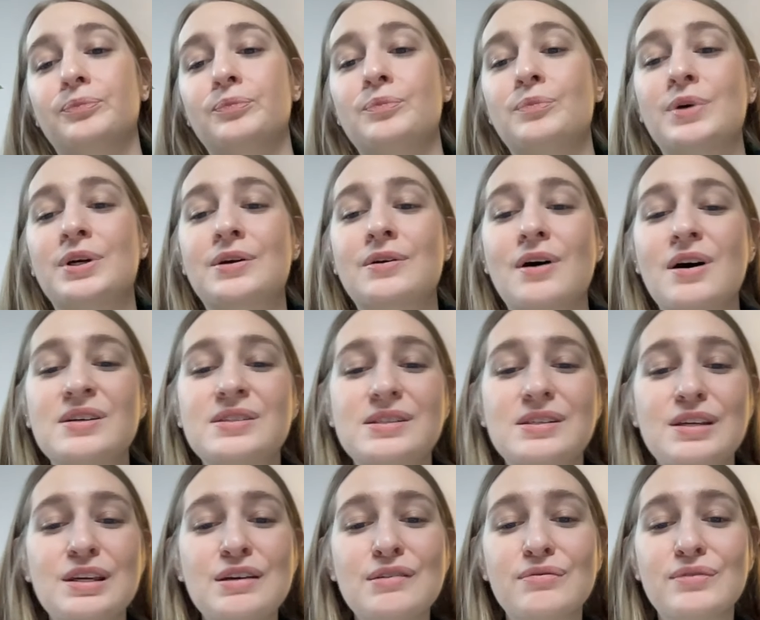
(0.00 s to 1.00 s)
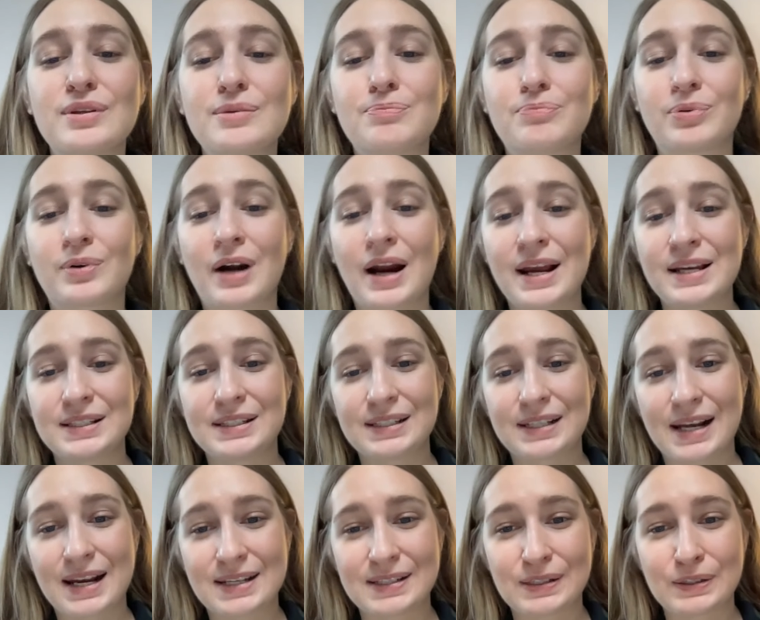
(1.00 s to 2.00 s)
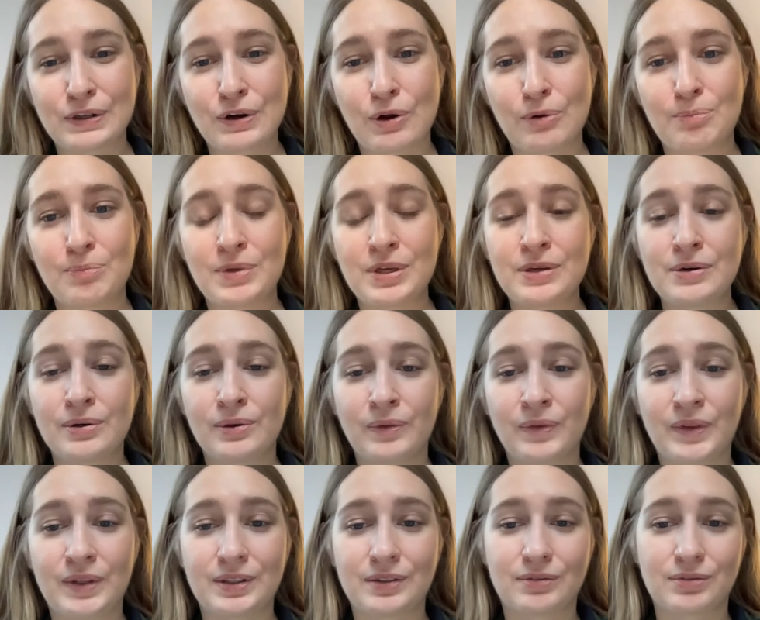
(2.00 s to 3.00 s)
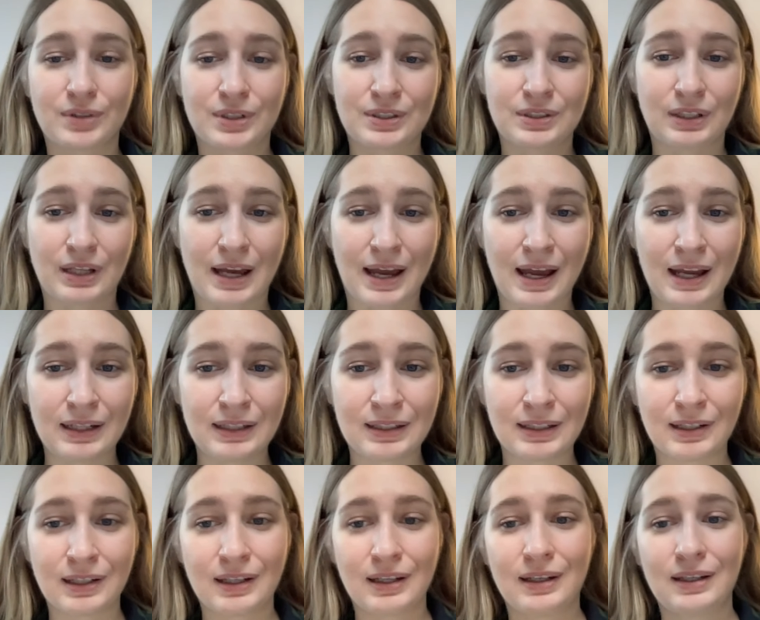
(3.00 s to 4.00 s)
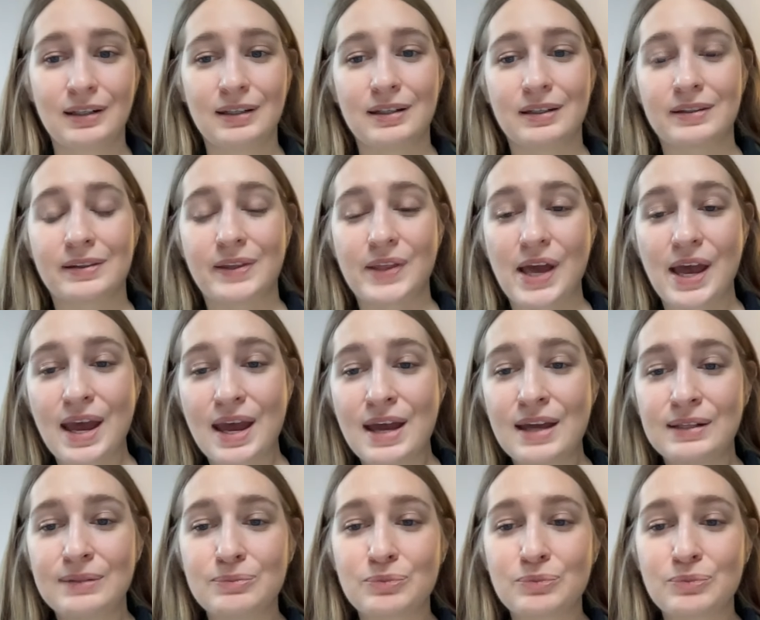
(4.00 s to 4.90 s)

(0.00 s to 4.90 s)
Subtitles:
Because if the price has gone beyond the green line, then